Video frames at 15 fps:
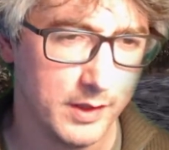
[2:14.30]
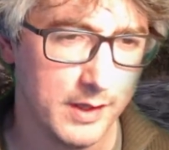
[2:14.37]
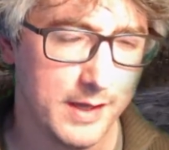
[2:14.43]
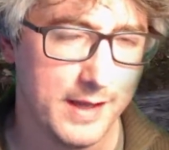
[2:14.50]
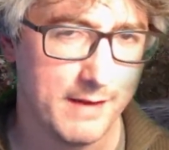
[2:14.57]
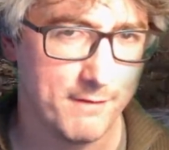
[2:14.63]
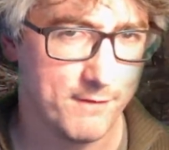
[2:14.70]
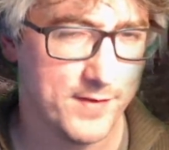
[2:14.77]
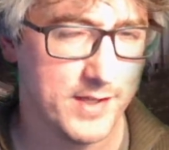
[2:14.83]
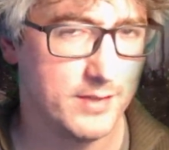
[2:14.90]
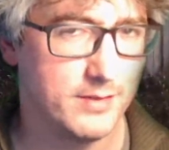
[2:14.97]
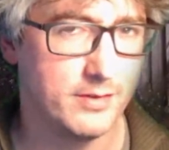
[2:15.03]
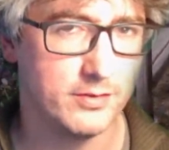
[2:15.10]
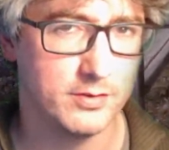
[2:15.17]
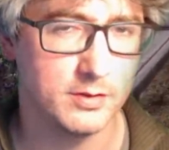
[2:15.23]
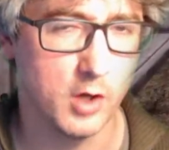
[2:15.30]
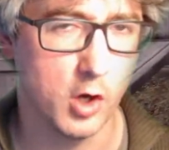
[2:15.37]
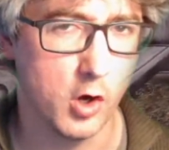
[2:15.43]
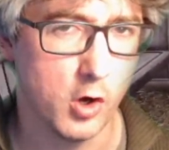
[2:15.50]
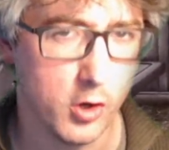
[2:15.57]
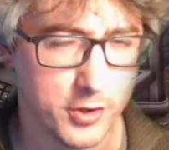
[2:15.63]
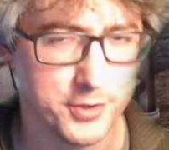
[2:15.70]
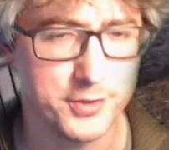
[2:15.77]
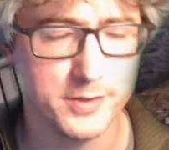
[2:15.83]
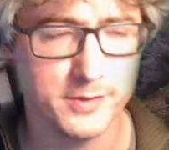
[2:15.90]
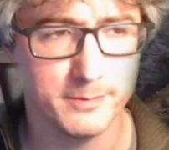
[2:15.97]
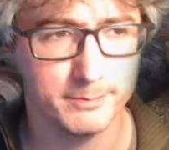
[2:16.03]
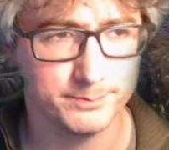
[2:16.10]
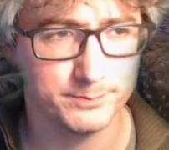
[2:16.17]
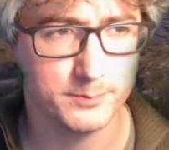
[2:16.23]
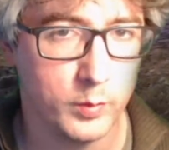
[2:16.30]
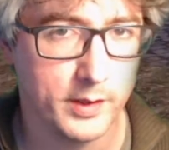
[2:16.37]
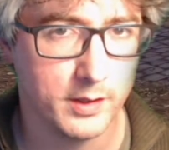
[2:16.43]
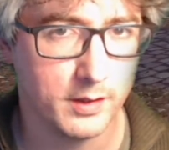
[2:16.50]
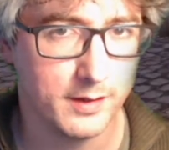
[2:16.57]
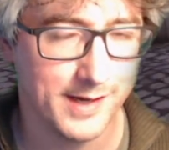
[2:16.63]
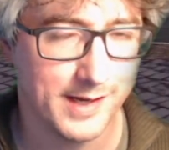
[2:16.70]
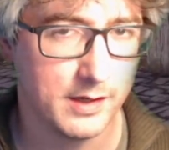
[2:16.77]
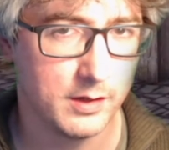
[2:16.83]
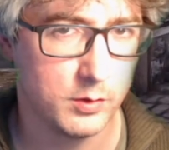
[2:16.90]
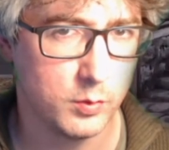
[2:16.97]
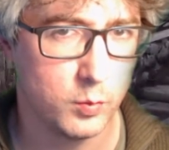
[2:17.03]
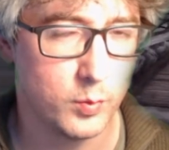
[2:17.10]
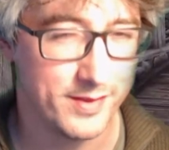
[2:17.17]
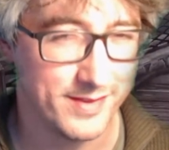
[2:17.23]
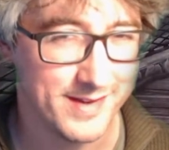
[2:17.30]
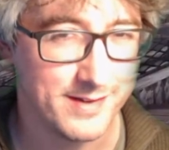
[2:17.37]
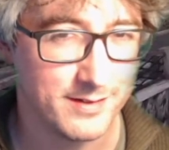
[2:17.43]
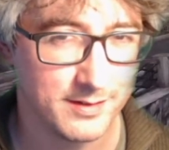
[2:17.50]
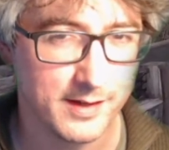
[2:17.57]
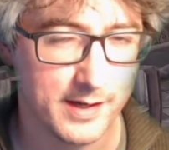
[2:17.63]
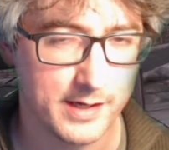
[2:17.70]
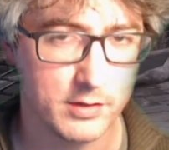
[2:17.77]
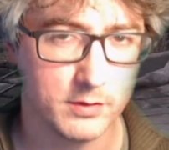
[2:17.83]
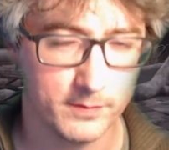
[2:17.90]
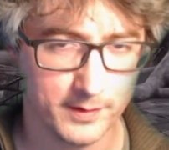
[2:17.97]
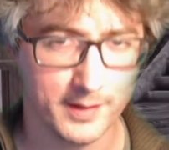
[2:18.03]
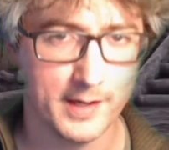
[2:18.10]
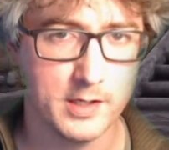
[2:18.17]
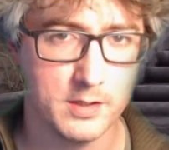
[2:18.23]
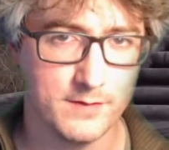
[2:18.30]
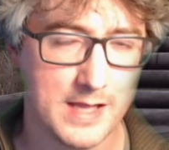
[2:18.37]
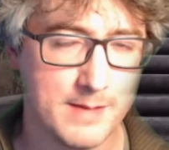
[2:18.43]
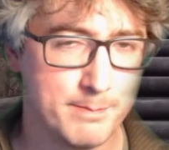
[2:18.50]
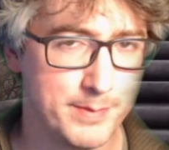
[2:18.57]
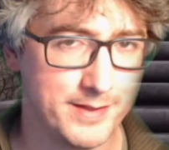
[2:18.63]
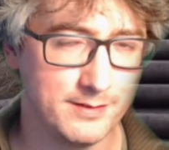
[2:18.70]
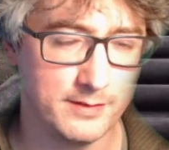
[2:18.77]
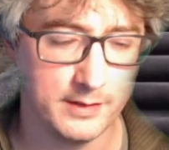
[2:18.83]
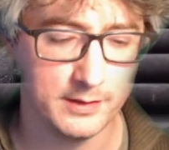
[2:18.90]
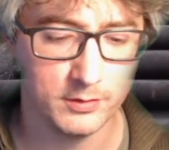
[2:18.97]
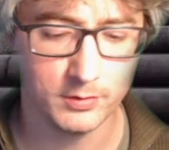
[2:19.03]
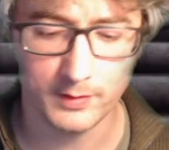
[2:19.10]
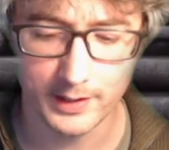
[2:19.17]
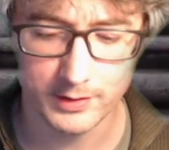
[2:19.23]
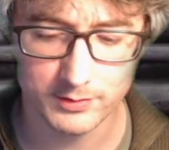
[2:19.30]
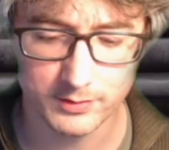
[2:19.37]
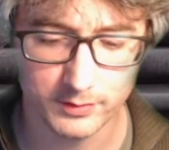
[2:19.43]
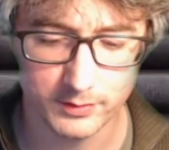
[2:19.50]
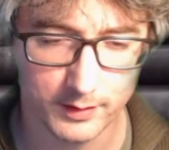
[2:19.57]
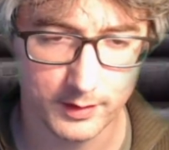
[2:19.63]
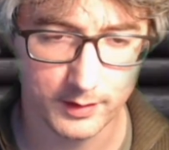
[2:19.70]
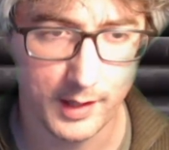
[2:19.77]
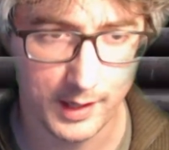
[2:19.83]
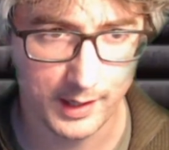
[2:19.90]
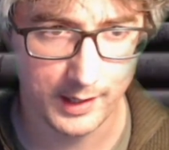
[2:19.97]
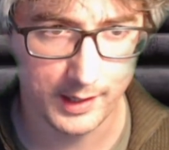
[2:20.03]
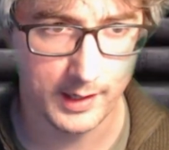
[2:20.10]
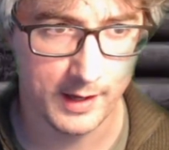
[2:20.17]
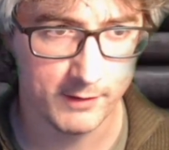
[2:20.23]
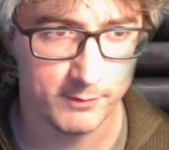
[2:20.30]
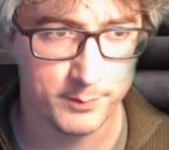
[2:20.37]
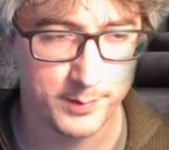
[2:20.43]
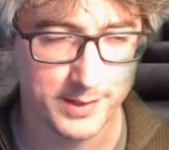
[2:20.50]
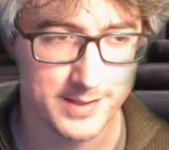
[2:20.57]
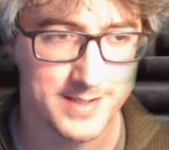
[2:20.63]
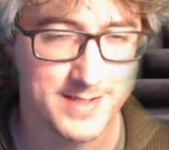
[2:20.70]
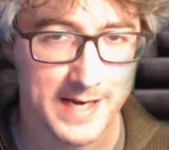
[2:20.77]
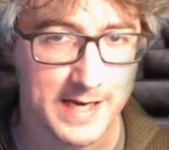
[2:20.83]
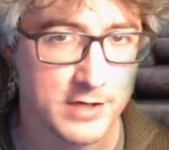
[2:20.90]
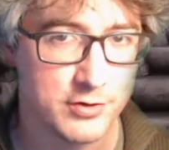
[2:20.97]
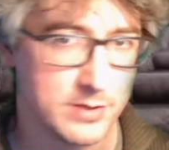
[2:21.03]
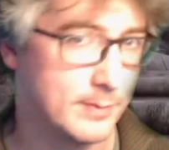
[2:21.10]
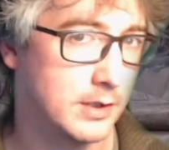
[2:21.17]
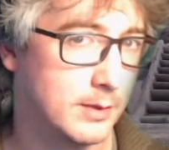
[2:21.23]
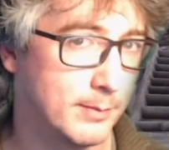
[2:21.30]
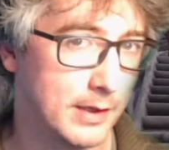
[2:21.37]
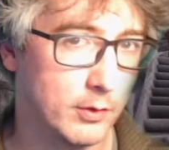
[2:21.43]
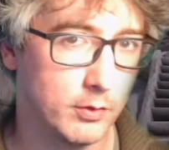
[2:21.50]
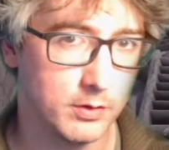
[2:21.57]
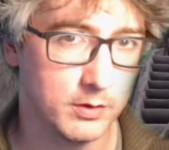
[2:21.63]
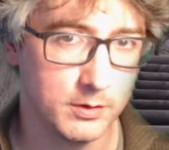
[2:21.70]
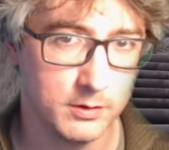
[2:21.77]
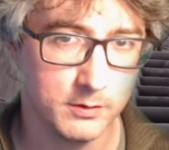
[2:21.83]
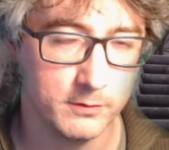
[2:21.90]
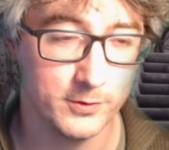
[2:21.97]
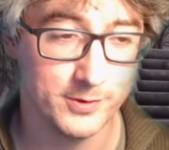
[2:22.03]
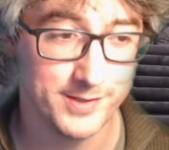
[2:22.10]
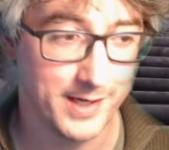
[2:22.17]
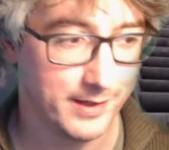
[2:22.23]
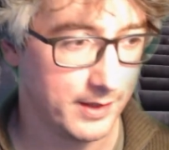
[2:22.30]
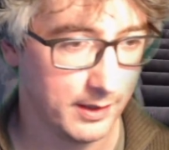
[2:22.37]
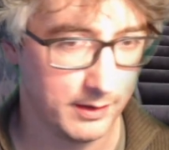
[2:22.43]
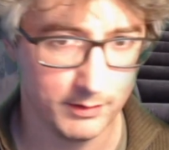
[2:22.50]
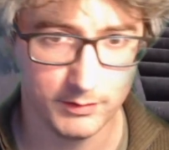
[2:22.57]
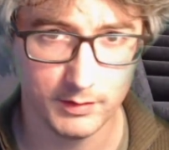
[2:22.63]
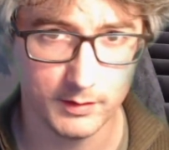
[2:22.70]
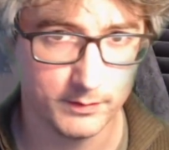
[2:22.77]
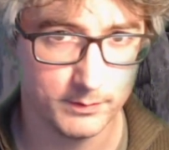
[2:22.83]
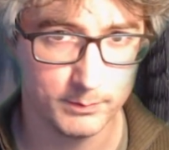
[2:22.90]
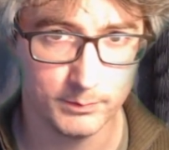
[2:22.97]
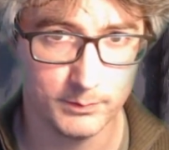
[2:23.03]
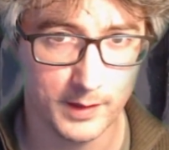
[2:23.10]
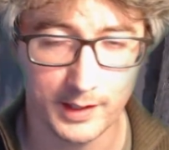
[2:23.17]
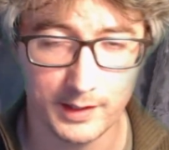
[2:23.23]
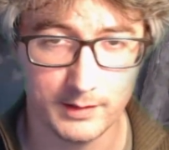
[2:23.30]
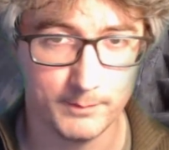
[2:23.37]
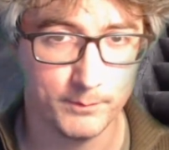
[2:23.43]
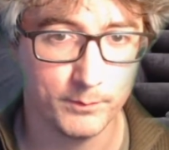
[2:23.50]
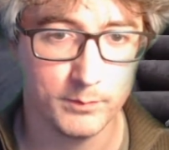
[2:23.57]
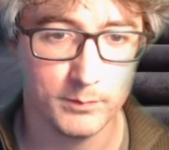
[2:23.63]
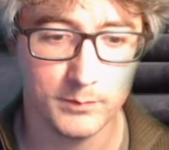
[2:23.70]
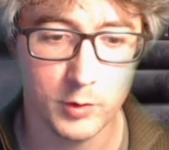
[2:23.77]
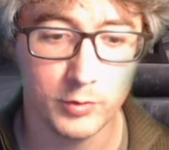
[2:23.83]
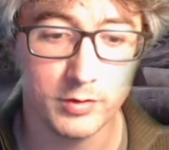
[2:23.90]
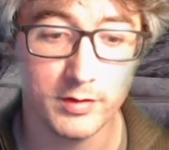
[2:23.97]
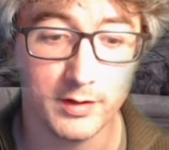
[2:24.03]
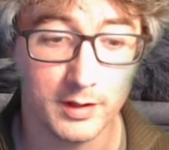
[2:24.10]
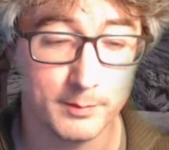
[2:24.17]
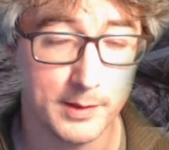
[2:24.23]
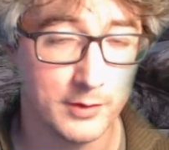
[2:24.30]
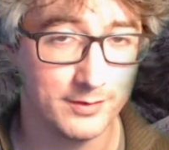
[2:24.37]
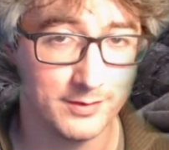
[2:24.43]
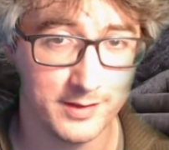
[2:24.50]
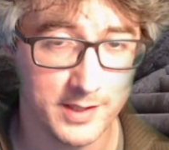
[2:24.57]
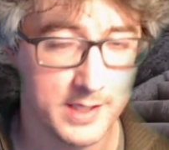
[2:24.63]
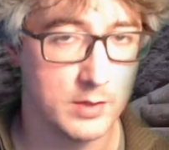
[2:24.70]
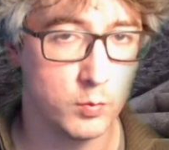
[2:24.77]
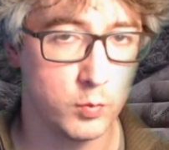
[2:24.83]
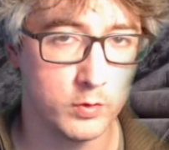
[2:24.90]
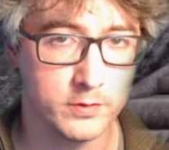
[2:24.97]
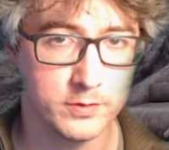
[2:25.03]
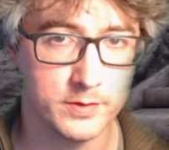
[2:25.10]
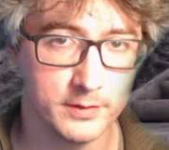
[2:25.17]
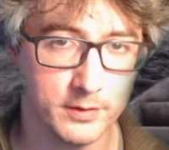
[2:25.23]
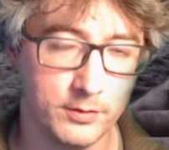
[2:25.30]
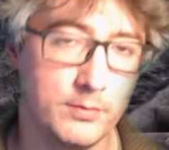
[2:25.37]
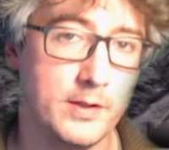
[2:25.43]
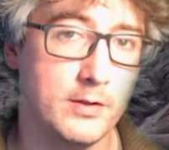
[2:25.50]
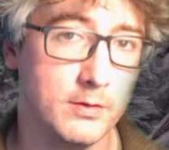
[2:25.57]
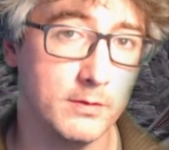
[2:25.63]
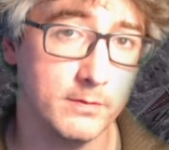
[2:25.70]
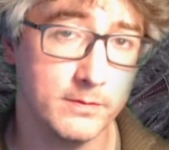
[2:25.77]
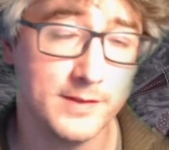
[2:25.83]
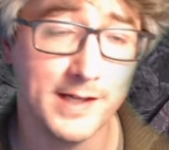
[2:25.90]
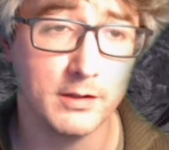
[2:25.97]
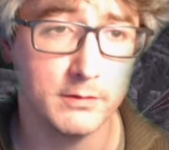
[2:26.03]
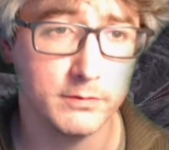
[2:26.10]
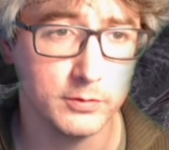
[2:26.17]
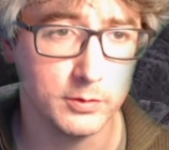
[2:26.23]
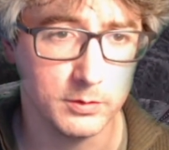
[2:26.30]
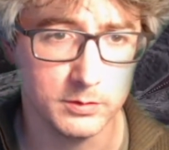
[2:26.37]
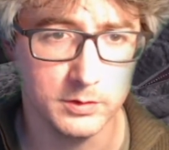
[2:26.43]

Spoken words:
It feels odd. We are now within sight of the kind of NPC interactions that I have been daydreaming about for decades, that I used to think about as a kid wandering the streets of Daggerfall.